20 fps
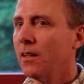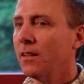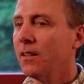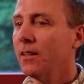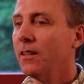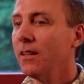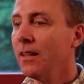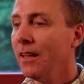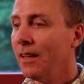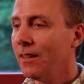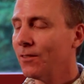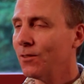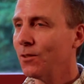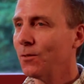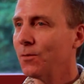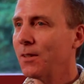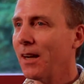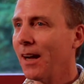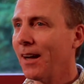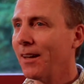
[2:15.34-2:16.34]
yes,
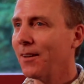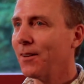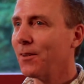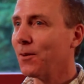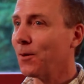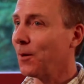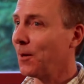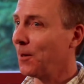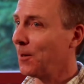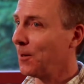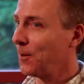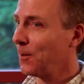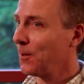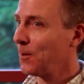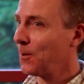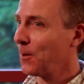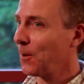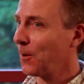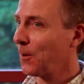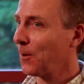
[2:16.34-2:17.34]
you've got it, or
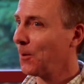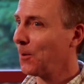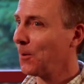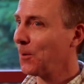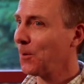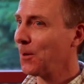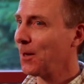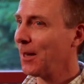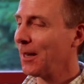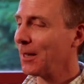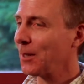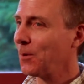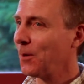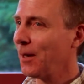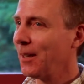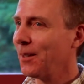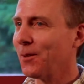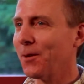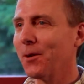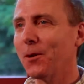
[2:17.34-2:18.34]
no, not
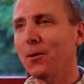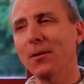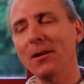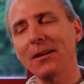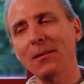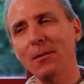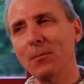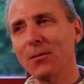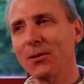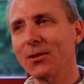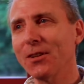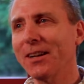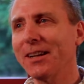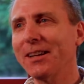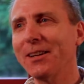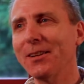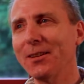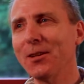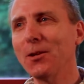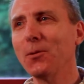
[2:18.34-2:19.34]
quite, or oh, I'm sorry,
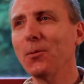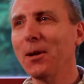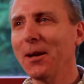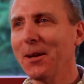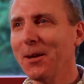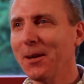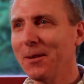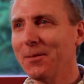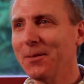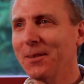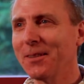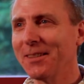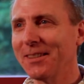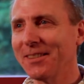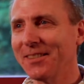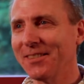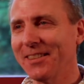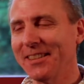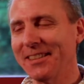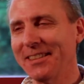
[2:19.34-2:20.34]
you're way off on
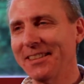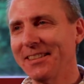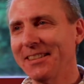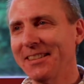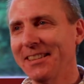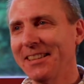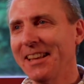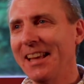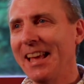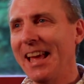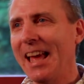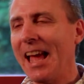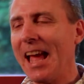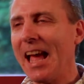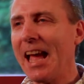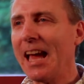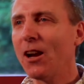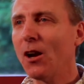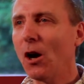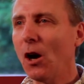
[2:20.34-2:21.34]
this one.
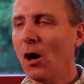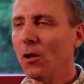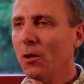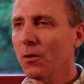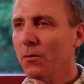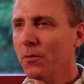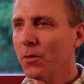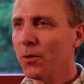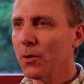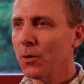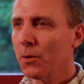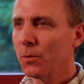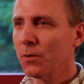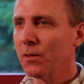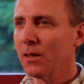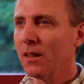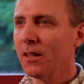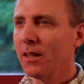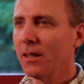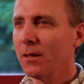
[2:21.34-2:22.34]
And all of those
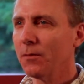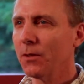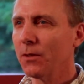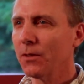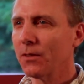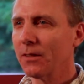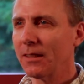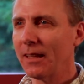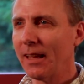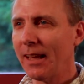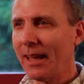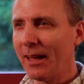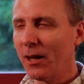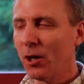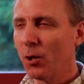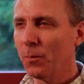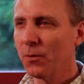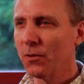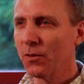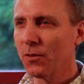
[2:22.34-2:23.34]
levels
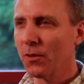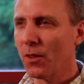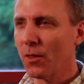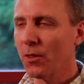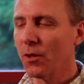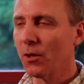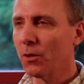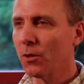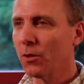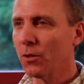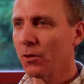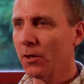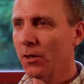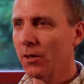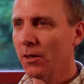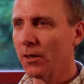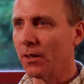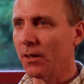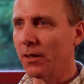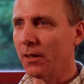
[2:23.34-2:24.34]
helps the
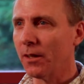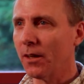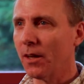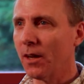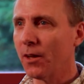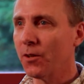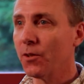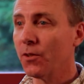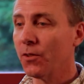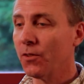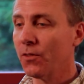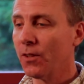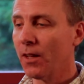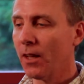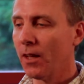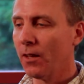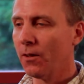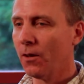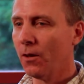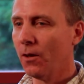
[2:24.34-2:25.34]
learner
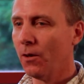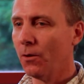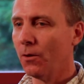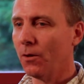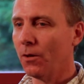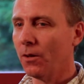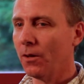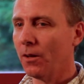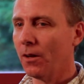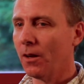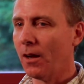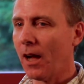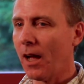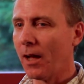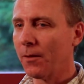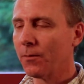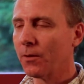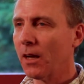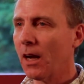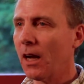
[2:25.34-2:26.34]
understand, oh,
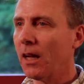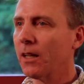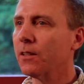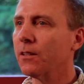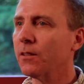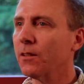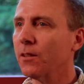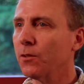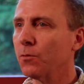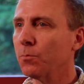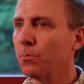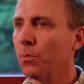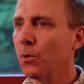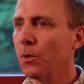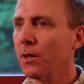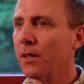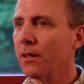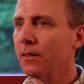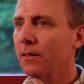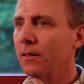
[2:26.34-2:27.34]
I've gotten to this
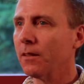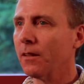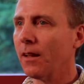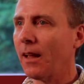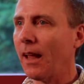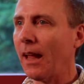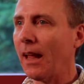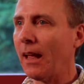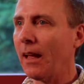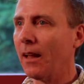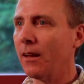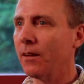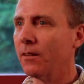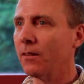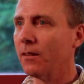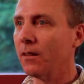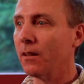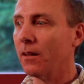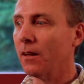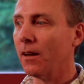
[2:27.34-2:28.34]
point and
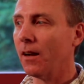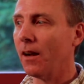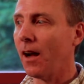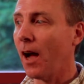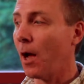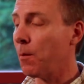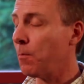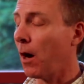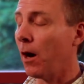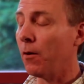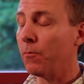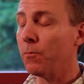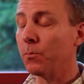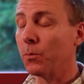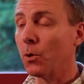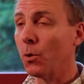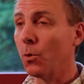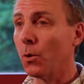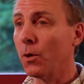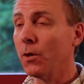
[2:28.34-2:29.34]
I'm off
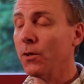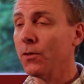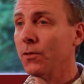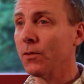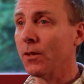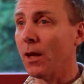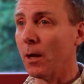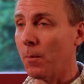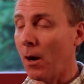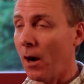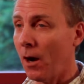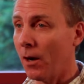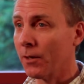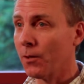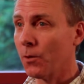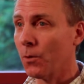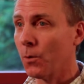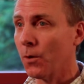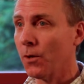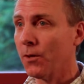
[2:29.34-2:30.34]
course, I'm on
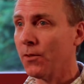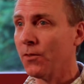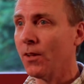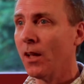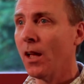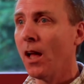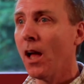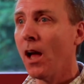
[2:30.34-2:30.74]
course,